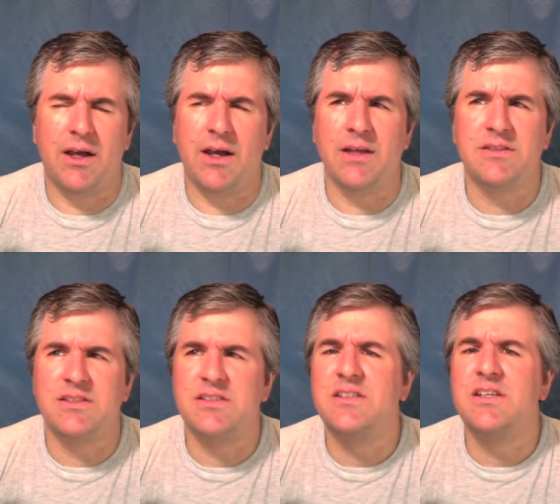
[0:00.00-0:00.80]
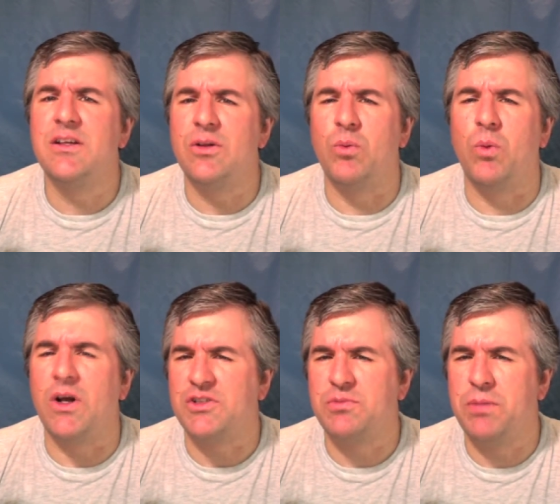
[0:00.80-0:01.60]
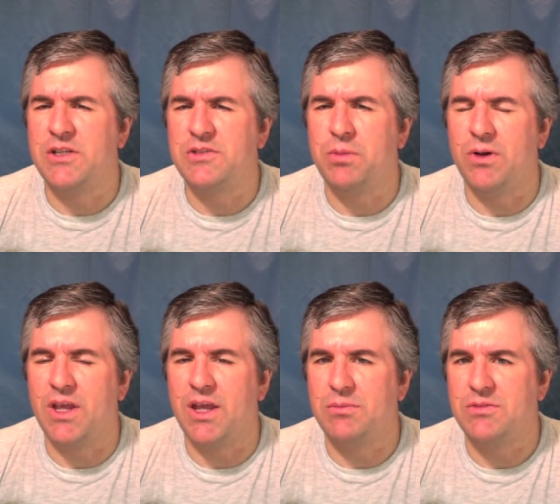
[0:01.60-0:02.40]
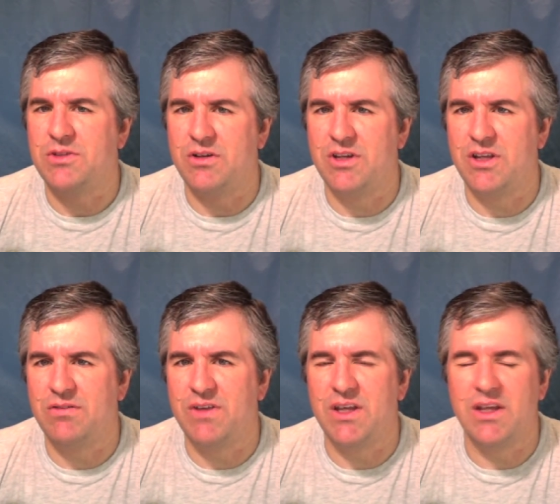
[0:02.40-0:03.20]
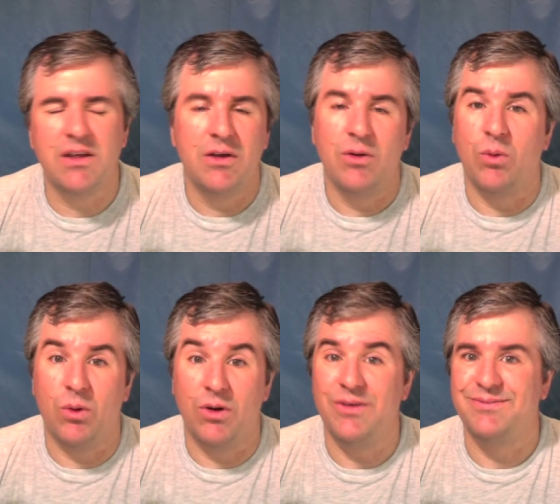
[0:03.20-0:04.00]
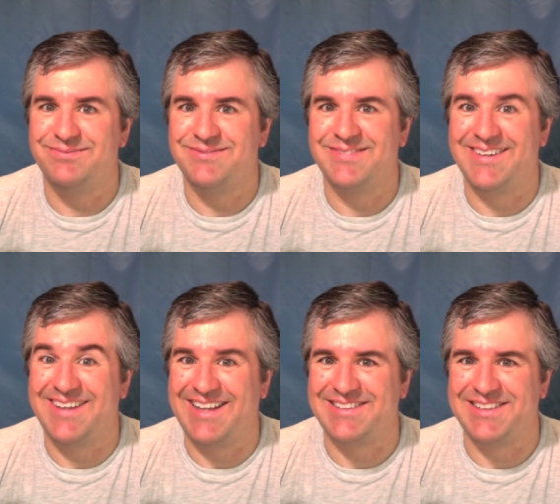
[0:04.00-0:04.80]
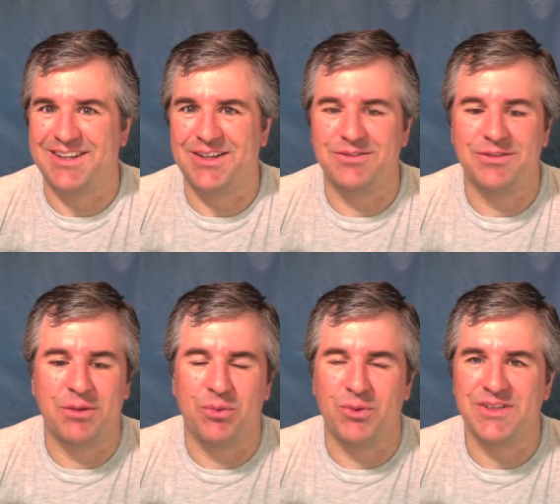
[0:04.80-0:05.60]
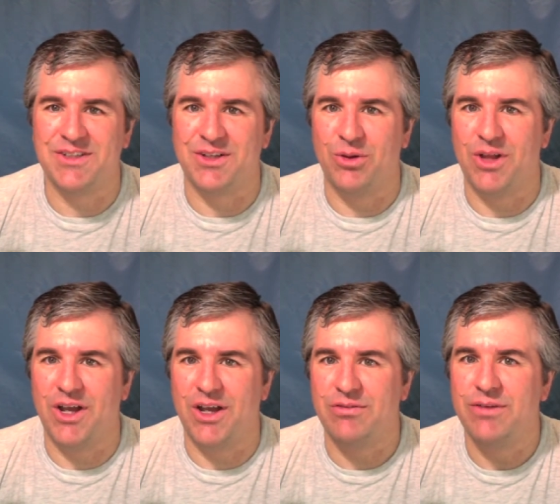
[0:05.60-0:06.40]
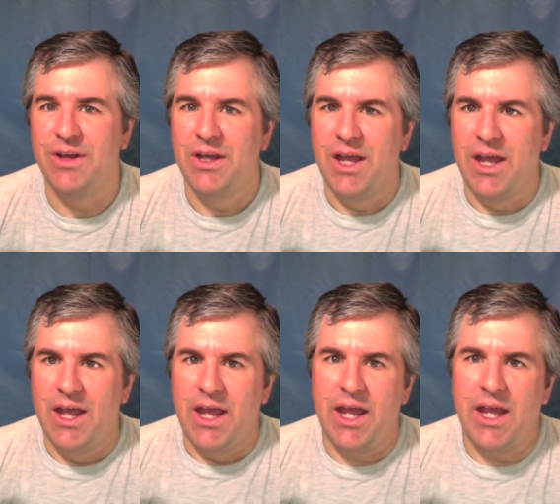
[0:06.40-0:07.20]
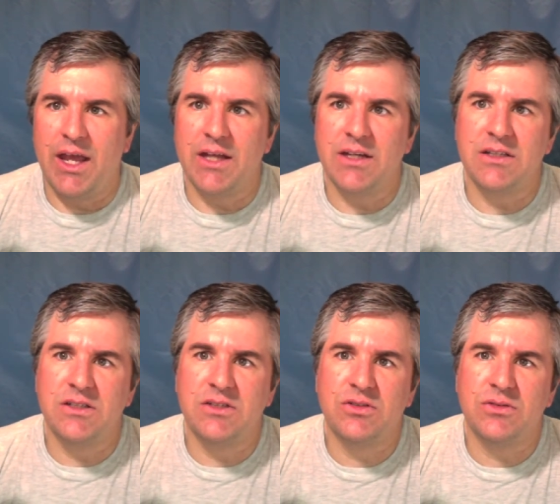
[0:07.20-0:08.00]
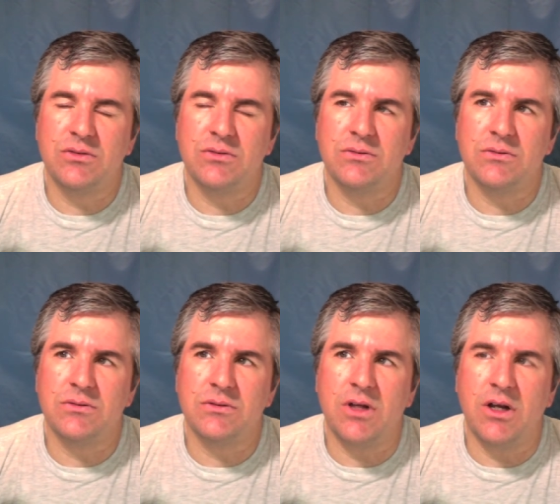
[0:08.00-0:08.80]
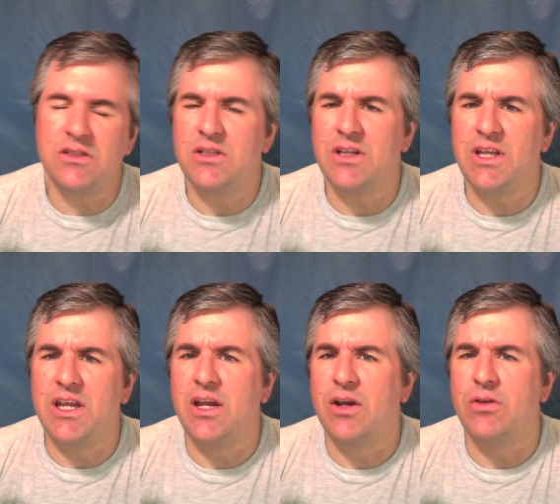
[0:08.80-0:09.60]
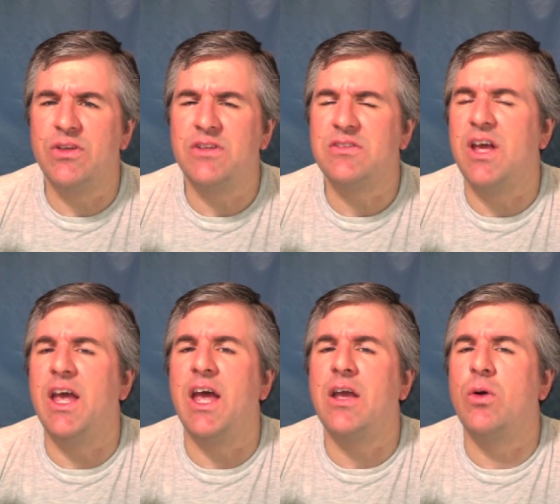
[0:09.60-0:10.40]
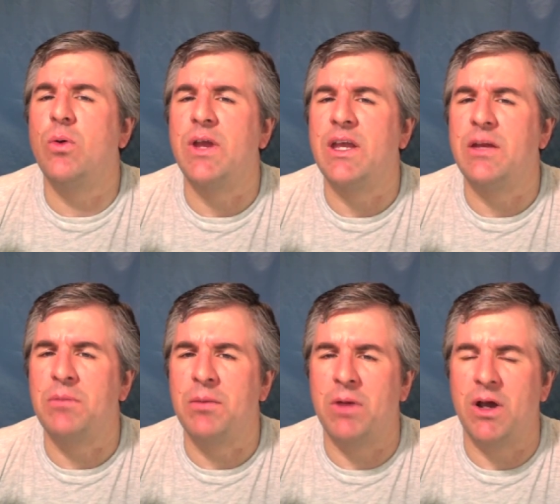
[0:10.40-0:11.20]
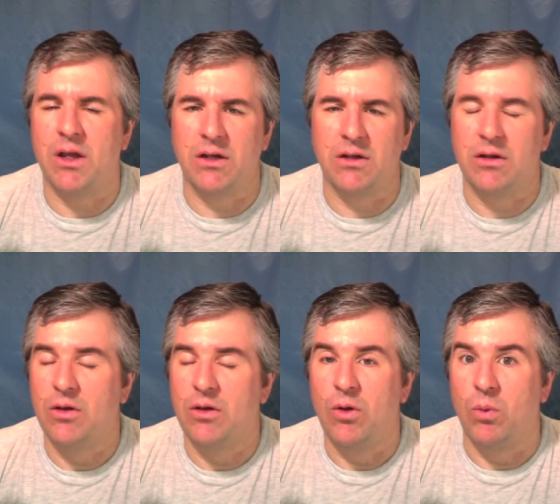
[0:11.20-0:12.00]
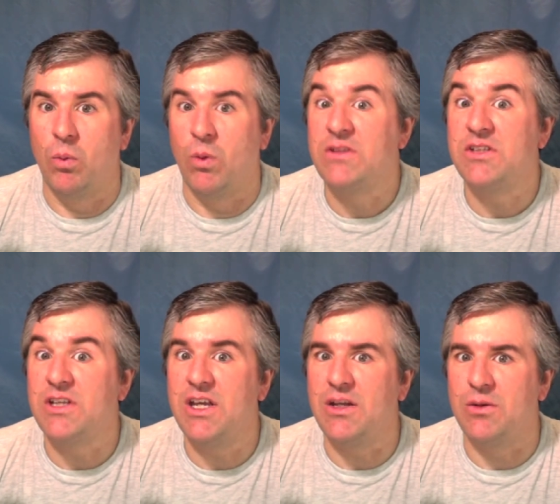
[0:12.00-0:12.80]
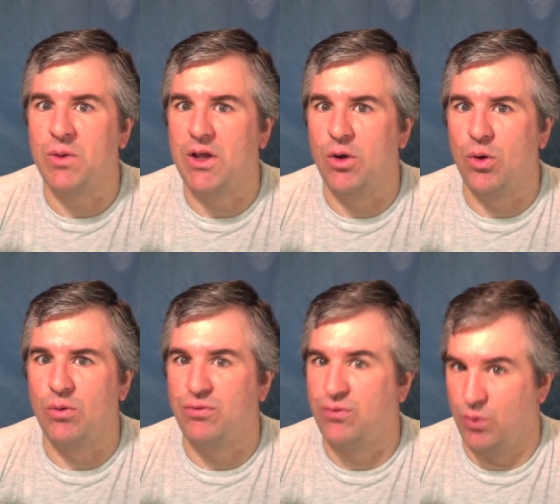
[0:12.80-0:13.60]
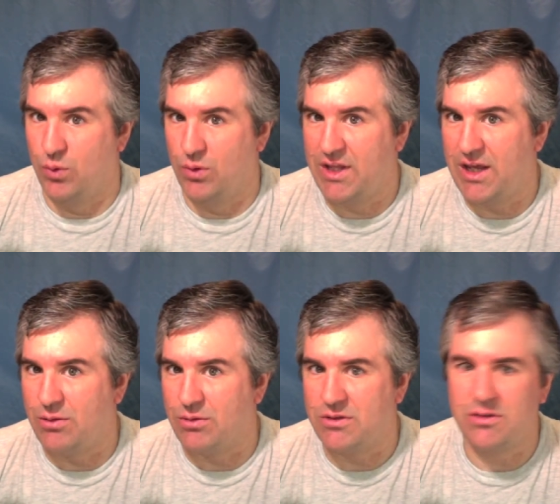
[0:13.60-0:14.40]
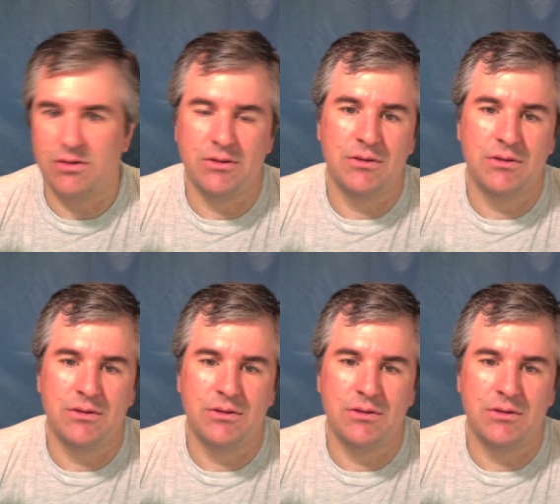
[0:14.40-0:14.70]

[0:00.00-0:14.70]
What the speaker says: I still watch baseball games on TV, or, as in a couple weeks ago, live, and constantly hear this echoing in my mind. Once again, we go full count.